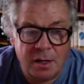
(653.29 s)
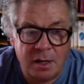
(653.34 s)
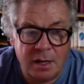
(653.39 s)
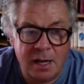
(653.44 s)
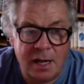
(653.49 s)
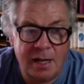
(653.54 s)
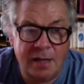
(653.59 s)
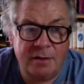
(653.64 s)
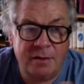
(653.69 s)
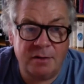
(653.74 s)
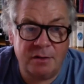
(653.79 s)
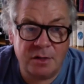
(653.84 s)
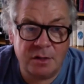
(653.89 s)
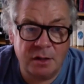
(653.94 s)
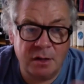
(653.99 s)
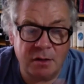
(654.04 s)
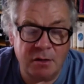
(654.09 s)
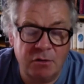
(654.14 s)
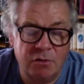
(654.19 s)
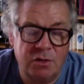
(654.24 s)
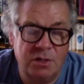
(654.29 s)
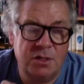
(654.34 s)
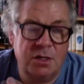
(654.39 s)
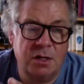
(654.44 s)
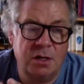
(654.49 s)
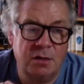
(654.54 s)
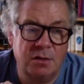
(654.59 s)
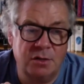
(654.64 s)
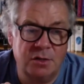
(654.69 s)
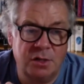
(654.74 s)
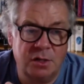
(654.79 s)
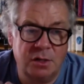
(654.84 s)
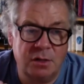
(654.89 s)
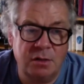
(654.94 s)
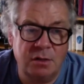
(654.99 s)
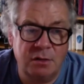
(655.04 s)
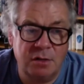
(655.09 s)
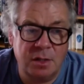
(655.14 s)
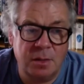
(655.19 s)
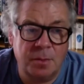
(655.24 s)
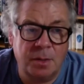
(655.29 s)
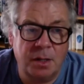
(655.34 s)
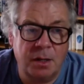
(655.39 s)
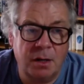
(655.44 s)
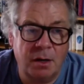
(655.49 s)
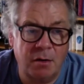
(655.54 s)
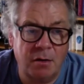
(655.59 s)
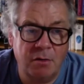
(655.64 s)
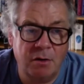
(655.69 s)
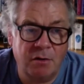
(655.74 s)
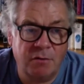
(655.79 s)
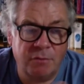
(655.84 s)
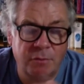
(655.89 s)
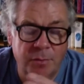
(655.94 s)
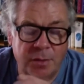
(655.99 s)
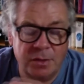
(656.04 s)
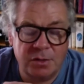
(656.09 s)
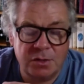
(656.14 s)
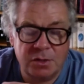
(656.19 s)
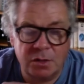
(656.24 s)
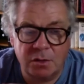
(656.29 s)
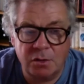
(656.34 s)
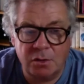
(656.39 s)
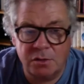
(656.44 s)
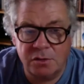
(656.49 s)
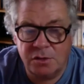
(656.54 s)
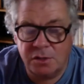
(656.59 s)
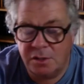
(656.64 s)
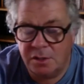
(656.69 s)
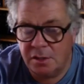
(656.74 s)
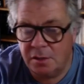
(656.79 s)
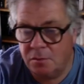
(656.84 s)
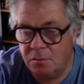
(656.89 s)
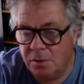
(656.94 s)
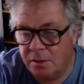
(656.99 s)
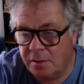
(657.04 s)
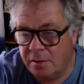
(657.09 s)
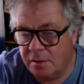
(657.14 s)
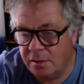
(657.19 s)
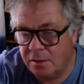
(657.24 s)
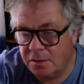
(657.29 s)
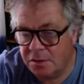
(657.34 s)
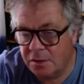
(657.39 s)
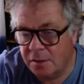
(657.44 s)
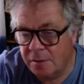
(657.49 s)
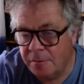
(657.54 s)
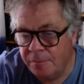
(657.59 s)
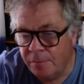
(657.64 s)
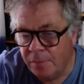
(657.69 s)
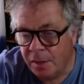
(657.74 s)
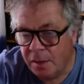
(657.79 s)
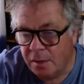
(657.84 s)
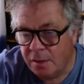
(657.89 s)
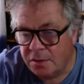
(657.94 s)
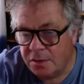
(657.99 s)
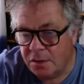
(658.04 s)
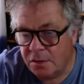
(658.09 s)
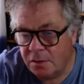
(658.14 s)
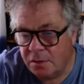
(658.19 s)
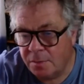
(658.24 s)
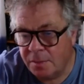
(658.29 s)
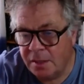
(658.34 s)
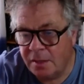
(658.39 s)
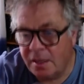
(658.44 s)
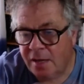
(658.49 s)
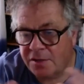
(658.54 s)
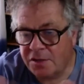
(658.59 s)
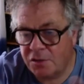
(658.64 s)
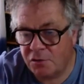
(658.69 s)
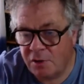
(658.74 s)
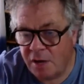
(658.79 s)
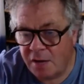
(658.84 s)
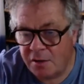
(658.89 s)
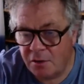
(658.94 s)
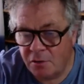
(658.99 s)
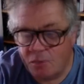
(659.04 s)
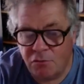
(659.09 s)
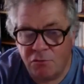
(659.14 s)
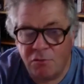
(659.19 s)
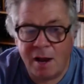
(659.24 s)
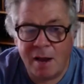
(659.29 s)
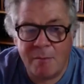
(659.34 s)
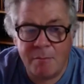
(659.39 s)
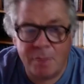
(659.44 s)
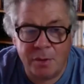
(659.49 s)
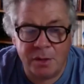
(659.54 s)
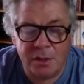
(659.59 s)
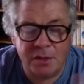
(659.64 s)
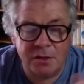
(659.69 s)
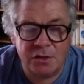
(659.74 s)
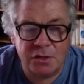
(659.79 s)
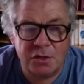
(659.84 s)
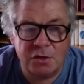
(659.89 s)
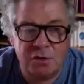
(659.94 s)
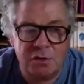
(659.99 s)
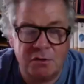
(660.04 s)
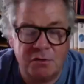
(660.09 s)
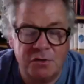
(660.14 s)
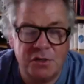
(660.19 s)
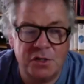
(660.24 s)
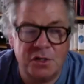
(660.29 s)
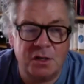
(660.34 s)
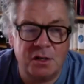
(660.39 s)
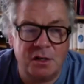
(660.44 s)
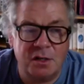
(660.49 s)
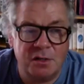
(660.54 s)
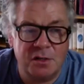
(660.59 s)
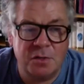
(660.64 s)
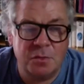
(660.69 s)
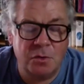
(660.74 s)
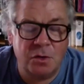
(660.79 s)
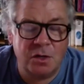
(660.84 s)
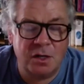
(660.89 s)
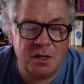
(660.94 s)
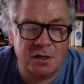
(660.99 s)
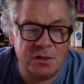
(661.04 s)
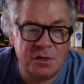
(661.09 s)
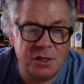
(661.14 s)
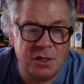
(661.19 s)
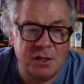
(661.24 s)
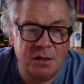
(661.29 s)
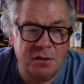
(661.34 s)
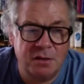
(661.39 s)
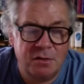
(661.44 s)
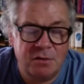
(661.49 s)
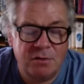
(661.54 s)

and increasing uncertainty about how governments are going to deal with this. So, I mean, that's a rather rambling sort of start to what I see the